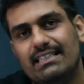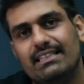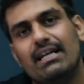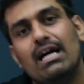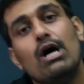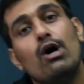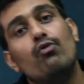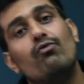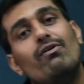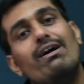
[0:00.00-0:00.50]

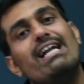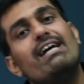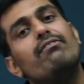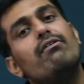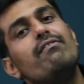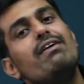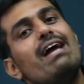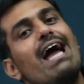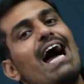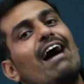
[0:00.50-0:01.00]
Whenever we
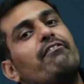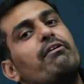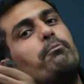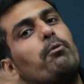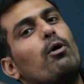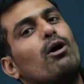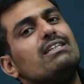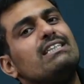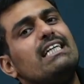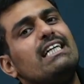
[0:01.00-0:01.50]
have a
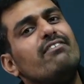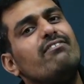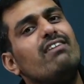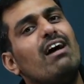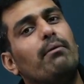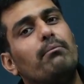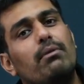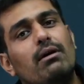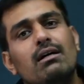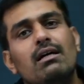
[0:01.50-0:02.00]
positive number,
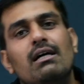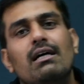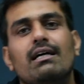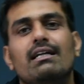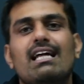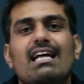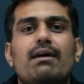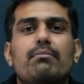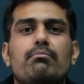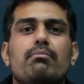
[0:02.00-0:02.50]
the
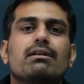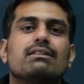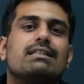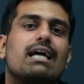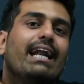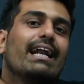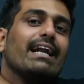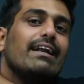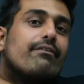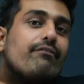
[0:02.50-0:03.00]
numbers are
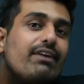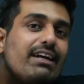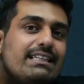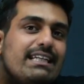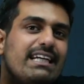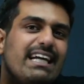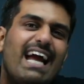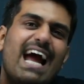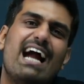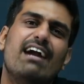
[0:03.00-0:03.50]
increasing,
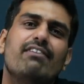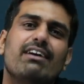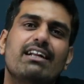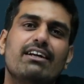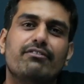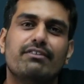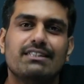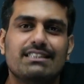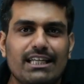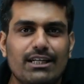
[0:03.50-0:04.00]
and whenever
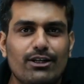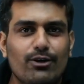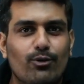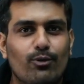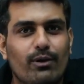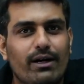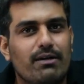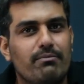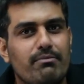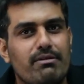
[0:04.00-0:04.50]
0, it
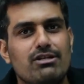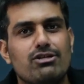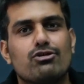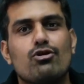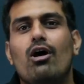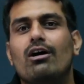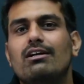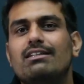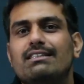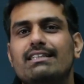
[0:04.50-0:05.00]
means
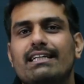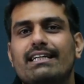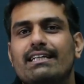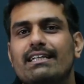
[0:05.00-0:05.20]
constant.